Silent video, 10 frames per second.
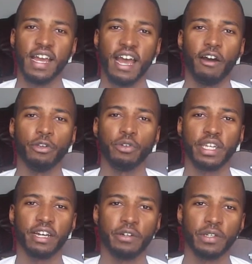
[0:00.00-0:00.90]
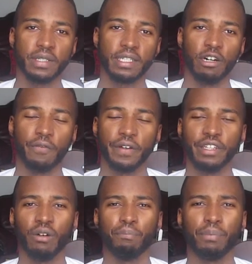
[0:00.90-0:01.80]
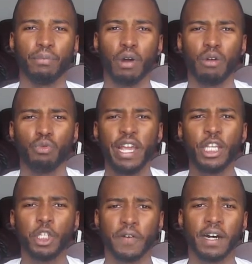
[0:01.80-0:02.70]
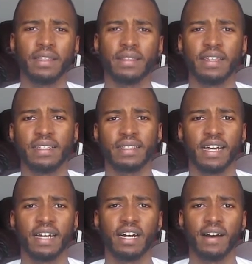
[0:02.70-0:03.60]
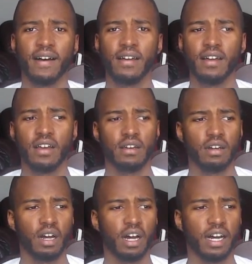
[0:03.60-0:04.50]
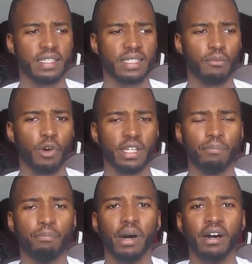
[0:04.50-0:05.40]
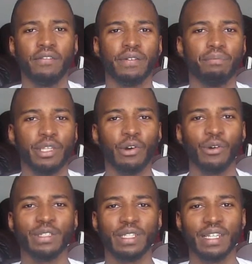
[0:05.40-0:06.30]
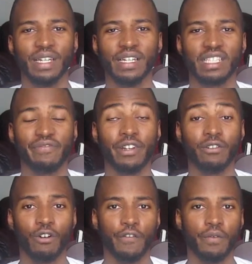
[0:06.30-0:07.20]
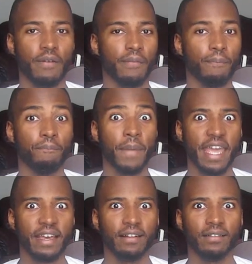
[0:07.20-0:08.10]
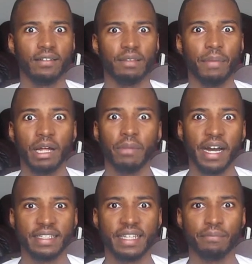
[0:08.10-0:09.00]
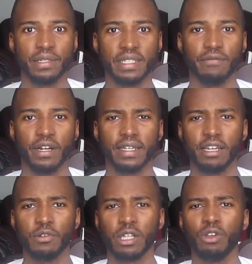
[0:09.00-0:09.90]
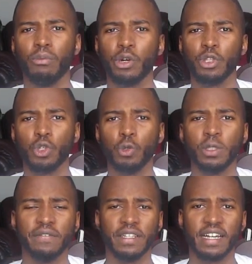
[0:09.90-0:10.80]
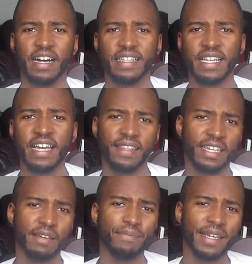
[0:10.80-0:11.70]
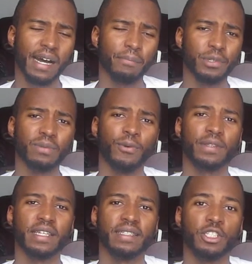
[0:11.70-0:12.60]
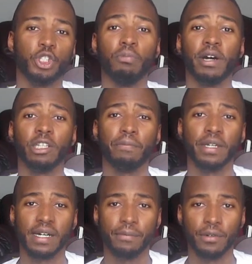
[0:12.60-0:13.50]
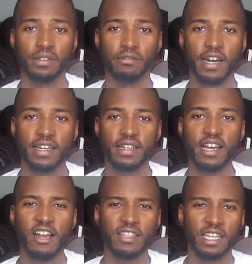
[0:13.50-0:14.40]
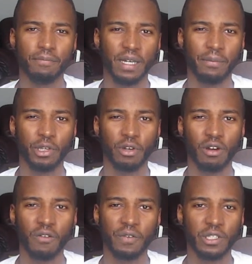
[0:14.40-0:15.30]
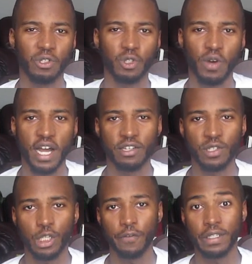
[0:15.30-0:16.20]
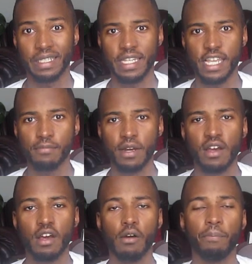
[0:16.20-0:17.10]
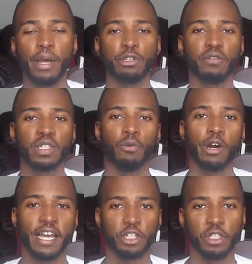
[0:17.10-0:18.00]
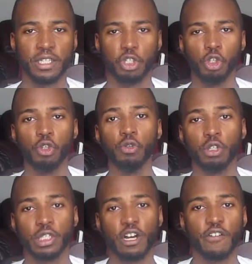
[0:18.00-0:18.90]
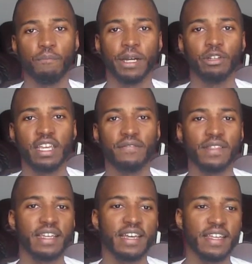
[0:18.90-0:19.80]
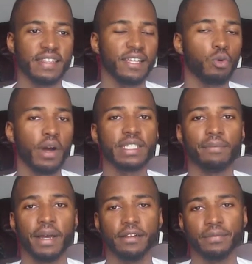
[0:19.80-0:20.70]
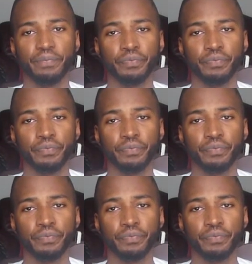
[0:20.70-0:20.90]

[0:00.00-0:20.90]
how you carry yourself, and a range of other things that are somewhat above and beyond the sphere of the male mind can perceive, right? Girls are a lot more intuitive than guys. They can pick up on small things that you might not pick up on, right? They can pick up on your confidence, your swagger, your self-esteem, based off small actions that you yourself might not even think twice about.